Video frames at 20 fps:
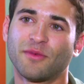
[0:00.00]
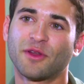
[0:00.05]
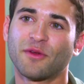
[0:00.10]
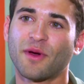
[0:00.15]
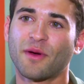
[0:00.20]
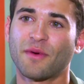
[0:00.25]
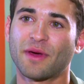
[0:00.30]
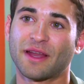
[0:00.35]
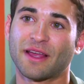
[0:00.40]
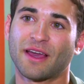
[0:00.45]
what do
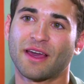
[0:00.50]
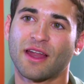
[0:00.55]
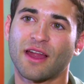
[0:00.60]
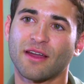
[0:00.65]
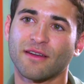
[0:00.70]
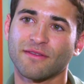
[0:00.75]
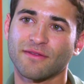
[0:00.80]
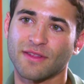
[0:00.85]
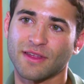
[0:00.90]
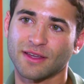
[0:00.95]
I want to get
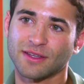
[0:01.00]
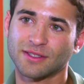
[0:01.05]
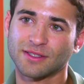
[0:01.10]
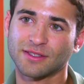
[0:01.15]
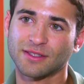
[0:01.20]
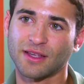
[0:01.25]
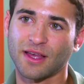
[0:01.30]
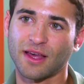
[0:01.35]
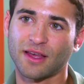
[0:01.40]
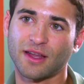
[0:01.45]
out of
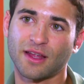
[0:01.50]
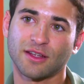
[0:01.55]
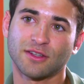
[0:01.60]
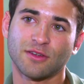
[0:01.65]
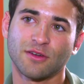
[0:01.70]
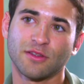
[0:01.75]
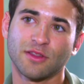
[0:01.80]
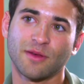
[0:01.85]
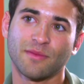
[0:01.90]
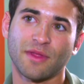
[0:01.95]
this? And I
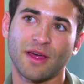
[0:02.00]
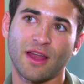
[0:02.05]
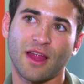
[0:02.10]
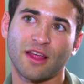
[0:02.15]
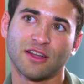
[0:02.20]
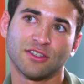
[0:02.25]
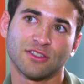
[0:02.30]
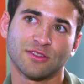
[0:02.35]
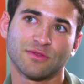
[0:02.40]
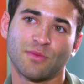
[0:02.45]
told them that
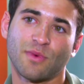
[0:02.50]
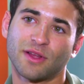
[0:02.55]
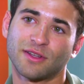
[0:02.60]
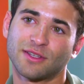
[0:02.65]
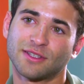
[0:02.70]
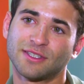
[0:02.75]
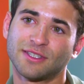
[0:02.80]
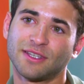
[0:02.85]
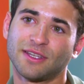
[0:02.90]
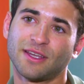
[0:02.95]
I just want
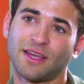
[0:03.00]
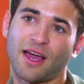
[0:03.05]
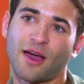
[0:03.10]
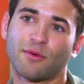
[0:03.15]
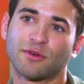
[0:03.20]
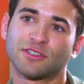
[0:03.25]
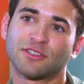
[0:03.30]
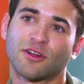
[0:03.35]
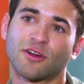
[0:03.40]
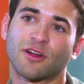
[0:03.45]
to see
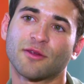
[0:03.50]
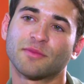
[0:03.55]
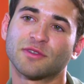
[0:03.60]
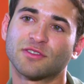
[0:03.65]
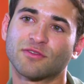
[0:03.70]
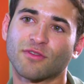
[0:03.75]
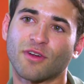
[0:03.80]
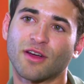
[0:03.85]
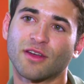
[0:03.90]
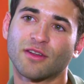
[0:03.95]
how a startup
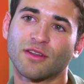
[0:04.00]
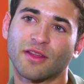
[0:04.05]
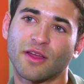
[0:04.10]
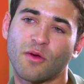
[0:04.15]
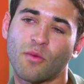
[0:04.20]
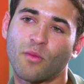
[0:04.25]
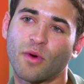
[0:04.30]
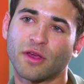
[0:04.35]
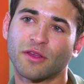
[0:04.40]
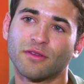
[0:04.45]
is run,
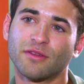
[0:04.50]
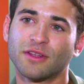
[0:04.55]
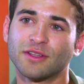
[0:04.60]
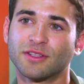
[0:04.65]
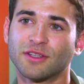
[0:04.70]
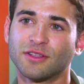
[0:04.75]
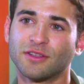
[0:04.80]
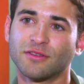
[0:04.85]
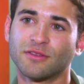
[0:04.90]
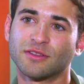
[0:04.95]
like what you need
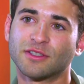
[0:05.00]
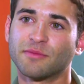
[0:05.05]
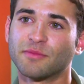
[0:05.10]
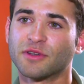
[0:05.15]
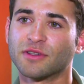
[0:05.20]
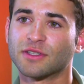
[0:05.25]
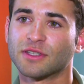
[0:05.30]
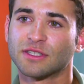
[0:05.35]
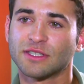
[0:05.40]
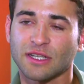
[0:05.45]
to do to
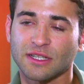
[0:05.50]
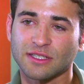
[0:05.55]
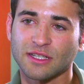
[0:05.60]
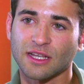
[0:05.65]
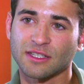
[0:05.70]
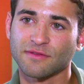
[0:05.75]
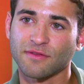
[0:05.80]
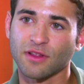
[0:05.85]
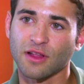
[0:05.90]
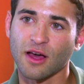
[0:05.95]
build a
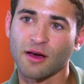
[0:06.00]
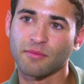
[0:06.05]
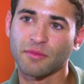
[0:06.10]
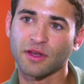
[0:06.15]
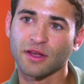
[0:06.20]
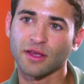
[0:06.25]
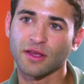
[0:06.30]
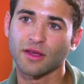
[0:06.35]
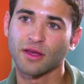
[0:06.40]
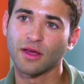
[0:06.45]
successful
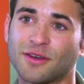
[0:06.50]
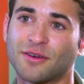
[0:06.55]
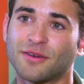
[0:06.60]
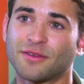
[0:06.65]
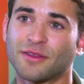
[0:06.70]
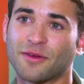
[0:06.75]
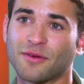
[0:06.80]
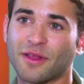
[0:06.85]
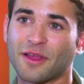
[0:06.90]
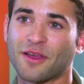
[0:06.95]
company.
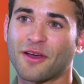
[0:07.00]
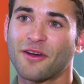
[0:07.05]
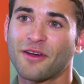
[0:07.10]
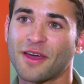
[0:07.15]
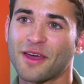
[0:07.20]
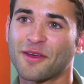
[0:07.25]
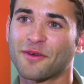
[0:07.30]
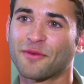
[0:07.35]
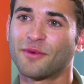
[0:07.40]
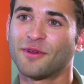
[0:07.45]
So they were like,
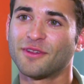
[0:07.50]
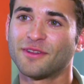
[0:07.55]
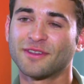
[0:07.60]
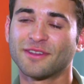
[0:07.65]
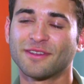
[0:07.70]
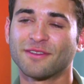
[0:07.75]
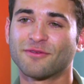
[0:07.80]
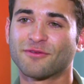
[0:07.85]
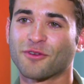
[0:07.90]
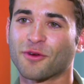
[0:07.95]
okay,
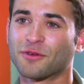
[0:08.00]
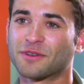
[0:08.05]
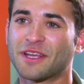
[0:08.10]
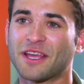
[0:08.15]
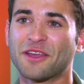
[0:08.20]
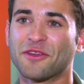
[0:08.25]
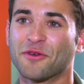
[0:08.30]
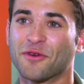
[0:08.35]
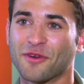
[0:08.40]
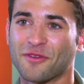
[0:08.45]
we'll
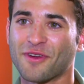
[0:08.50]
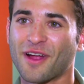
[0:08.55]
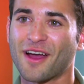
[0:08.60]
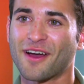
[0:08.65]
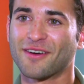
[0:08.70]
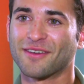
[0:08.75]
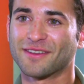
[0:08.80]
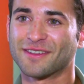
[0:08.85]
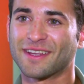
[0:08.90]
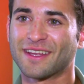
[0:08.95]
rotate you
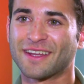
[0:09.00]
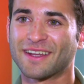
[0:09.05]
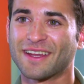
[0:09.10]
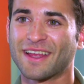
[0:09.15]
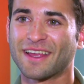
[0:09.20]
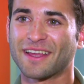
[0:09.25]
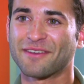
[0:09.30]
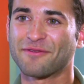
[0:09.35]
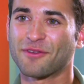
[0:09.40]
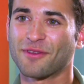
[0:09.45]
around and,
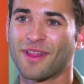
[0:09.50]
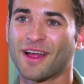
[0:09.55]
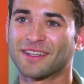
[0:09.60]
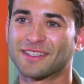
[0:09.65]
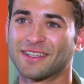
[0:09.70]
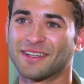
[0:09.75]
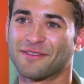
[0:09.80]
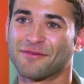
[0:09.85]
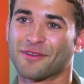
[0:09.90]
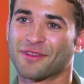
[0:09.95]
and give you
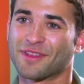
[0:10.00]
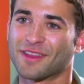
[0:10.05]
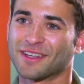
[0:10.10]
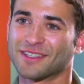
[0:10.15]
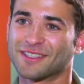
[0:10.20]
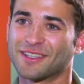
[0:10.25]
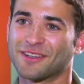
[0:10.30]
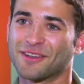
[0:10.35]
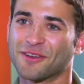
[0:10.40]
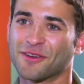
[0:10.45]
lots of different things to